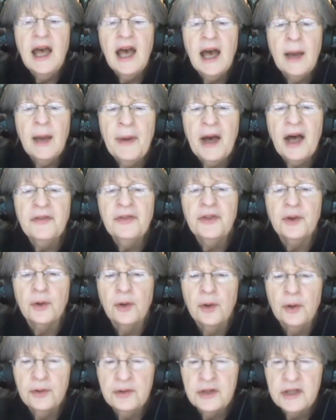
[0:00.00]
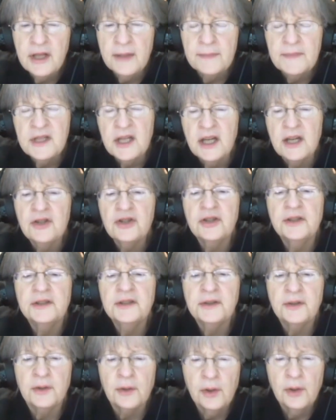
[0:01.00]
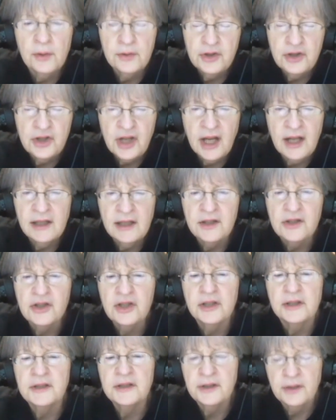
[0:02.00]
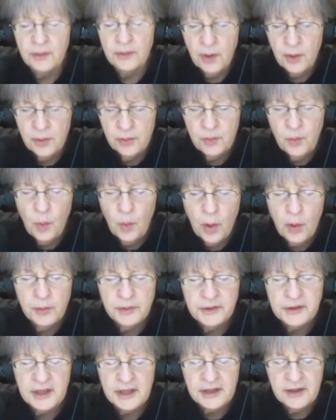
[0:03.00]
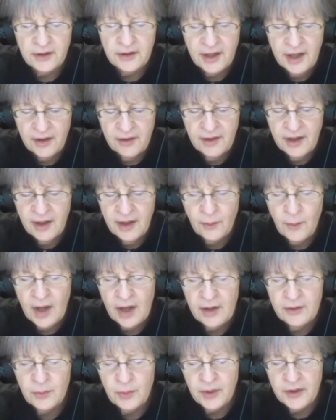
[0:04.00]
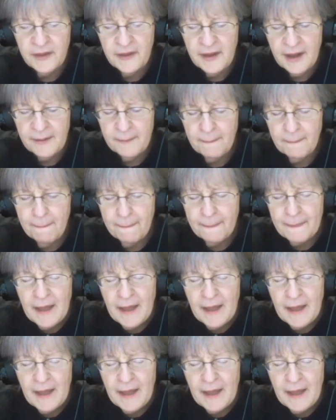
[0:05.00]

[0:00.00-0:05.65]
about their own temptations, their own challenges, their own woes that they're carrying around with them.